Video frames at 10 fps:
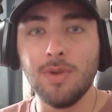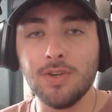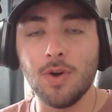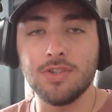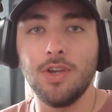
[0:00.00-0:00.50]
when
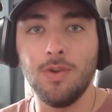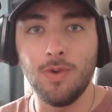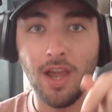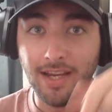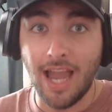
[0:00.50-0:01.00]
Doctor Who
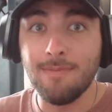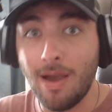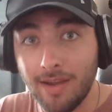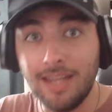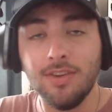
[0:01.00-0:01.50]
came
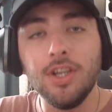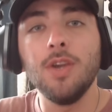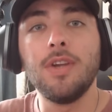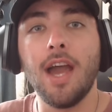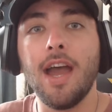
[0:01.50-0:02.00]
out in
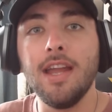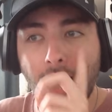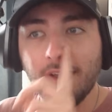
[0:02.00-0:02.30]
the UK,